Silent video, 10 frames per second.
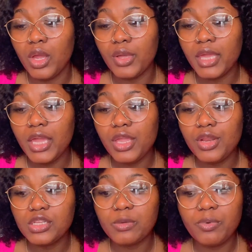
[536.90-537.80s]
Okay, you
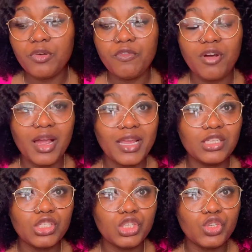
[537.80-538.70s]
need to provide
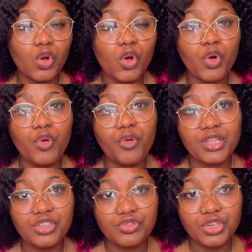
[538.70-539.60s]
your
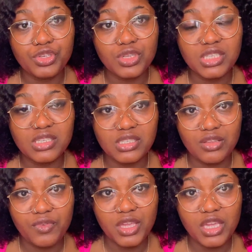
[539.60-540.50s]
registration
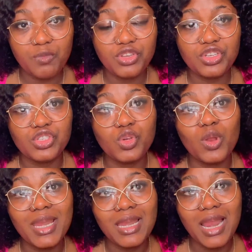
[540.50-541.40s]
certificate, which is your
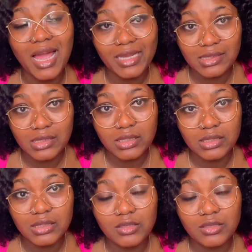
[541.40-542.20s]
license.